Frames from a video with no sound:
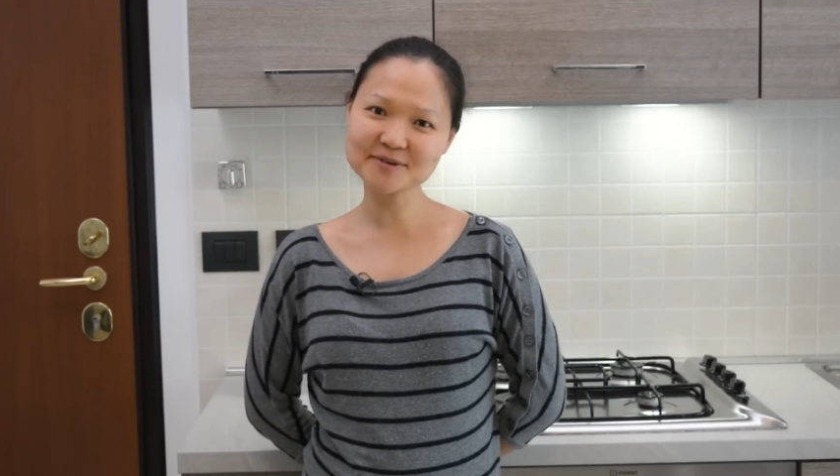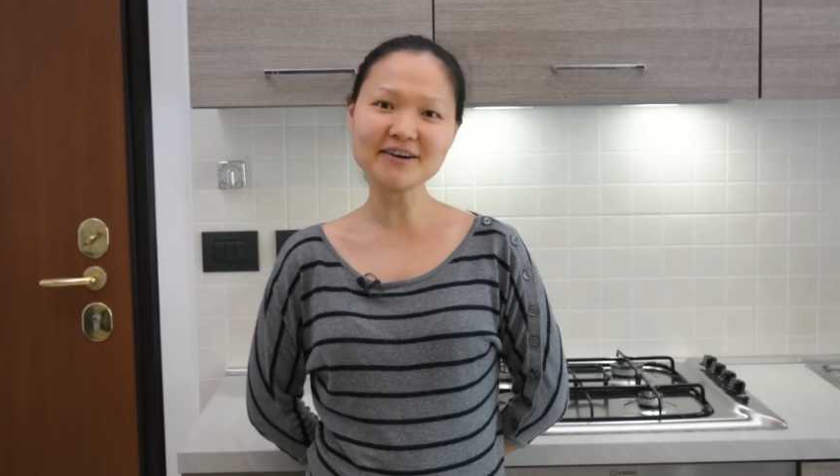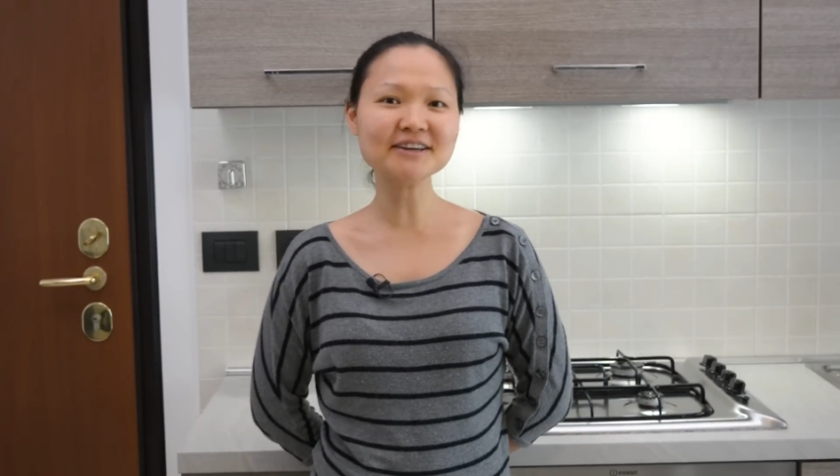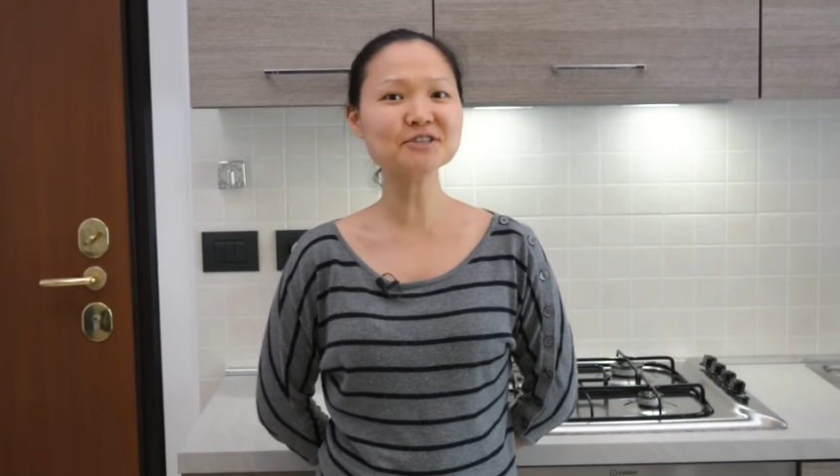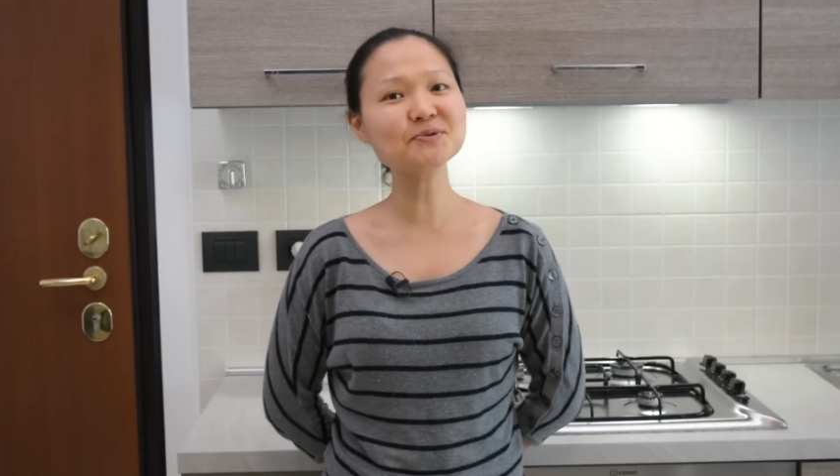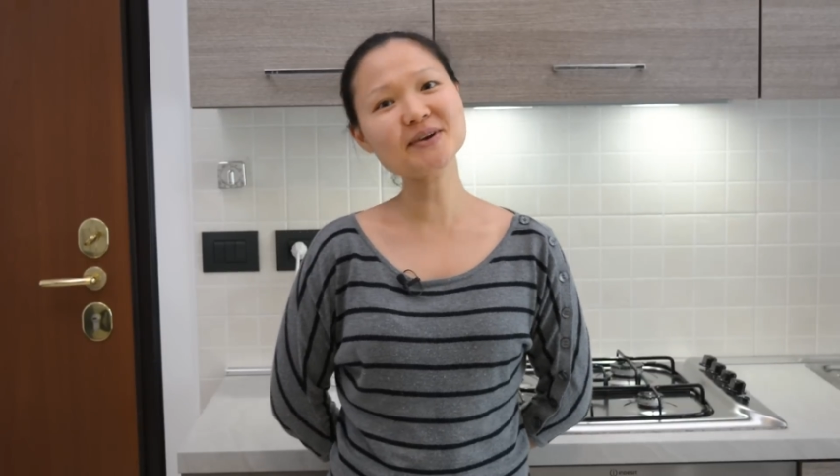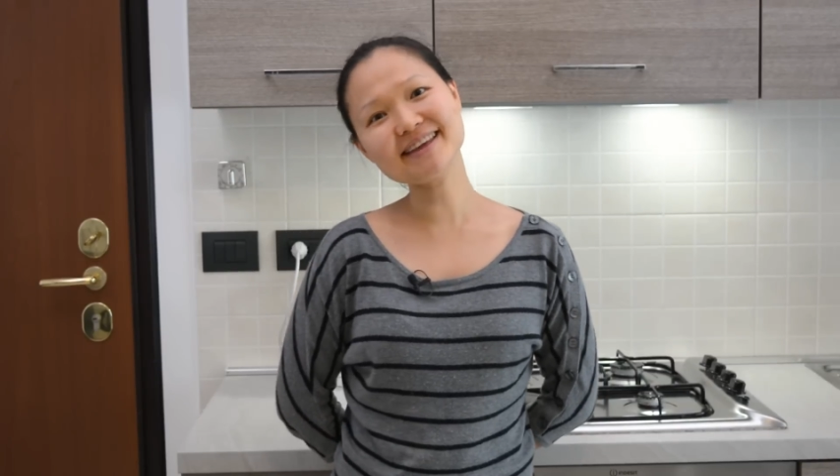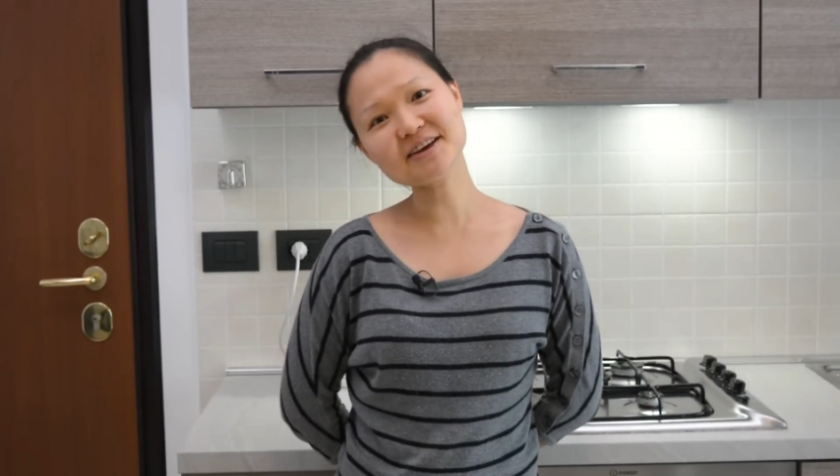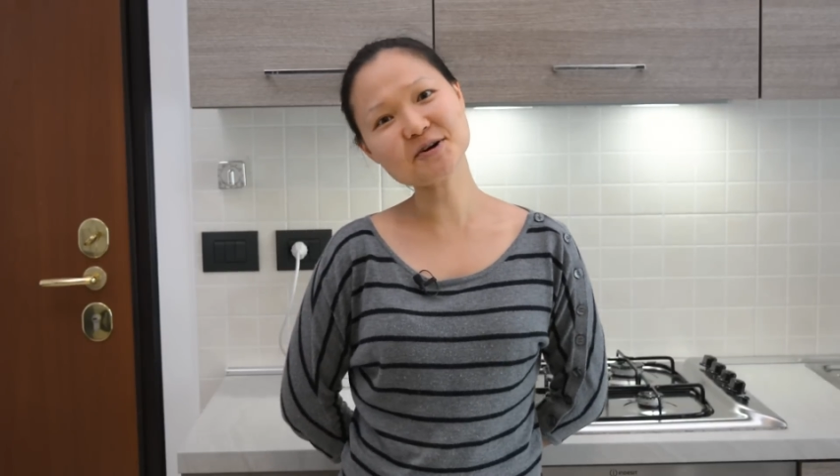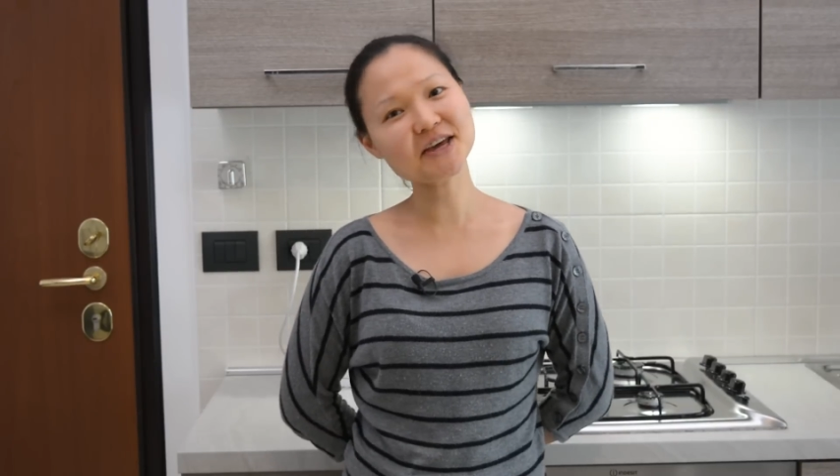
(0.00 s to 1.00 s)
Welcome to
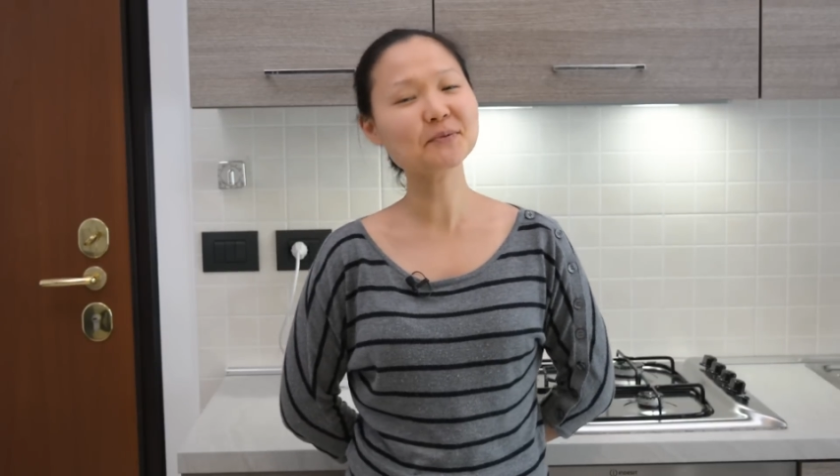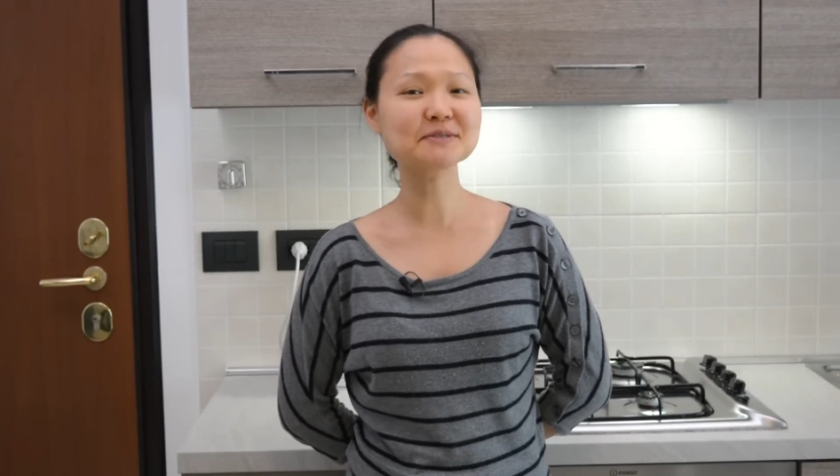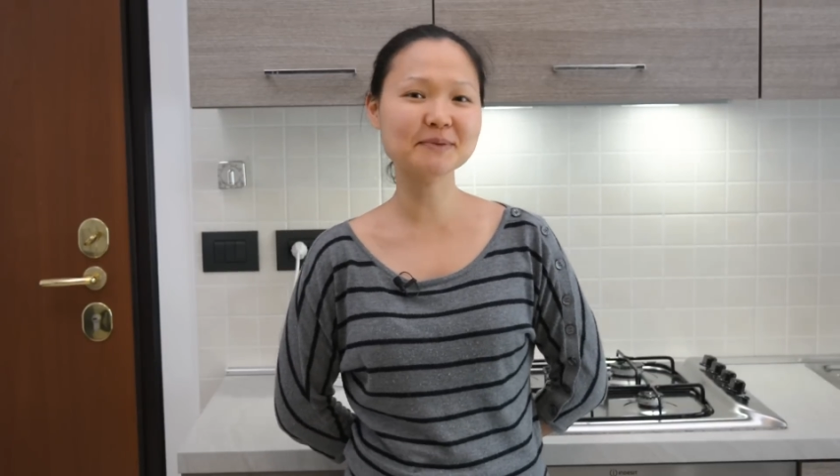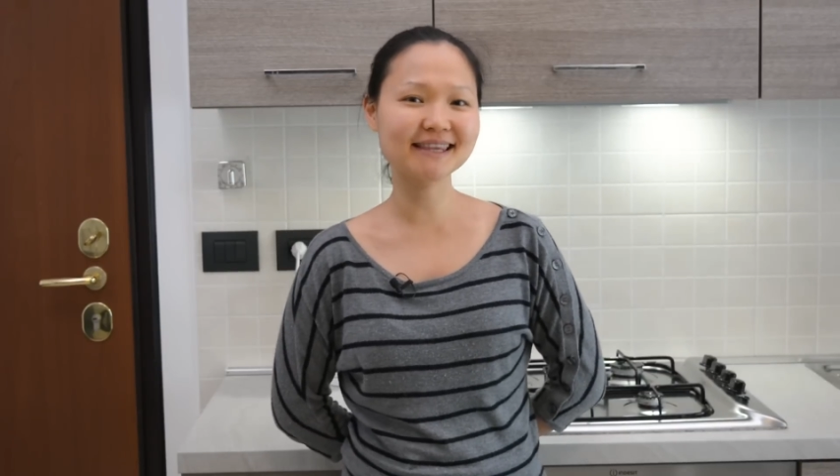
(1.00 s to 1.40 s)
another Cooking with